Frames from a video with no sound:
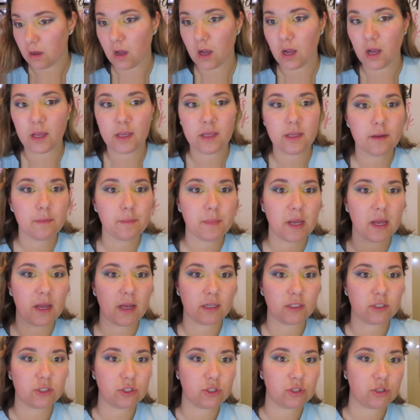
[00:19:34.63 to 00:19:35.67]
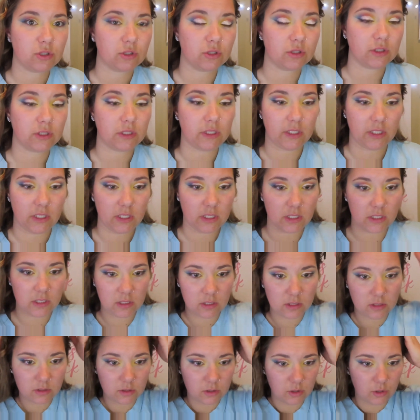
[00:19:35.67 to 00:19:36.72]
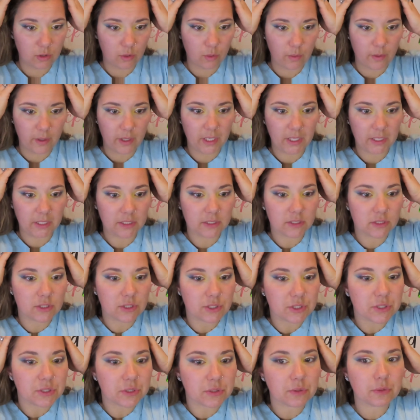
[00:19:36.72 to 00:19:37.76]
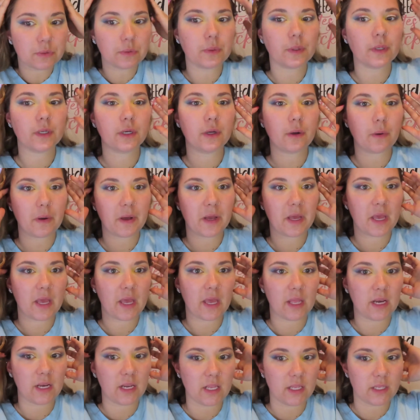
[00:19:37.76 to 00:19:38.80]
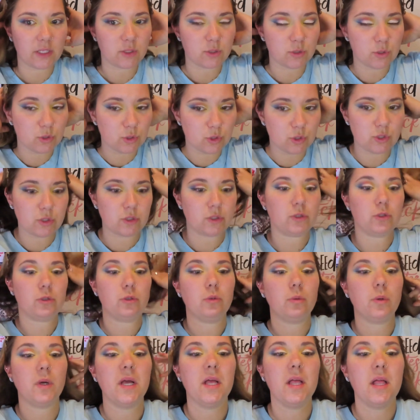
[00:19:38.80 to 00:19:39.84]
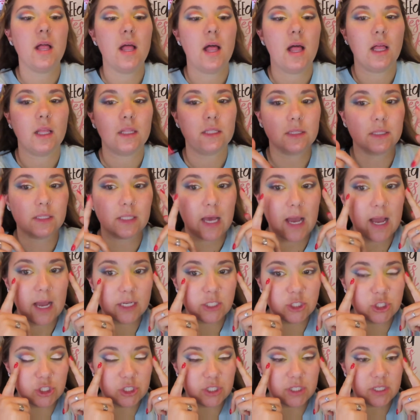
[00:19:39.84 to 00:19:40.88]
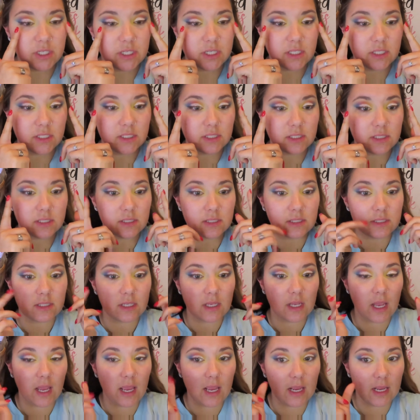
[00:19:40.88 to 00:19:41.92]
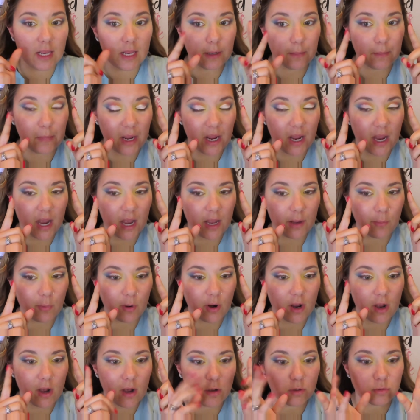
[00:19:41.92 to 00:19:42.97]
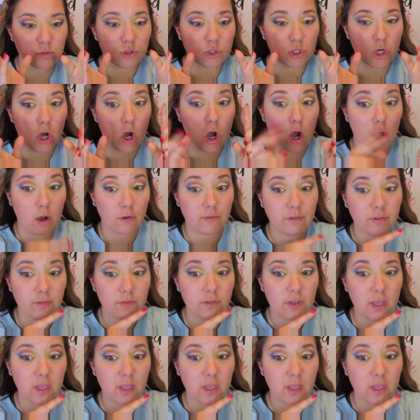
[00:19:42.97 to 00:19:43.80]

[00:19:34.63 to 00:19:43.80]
I am actually going to go ahead and do lashes and my eyebrows off of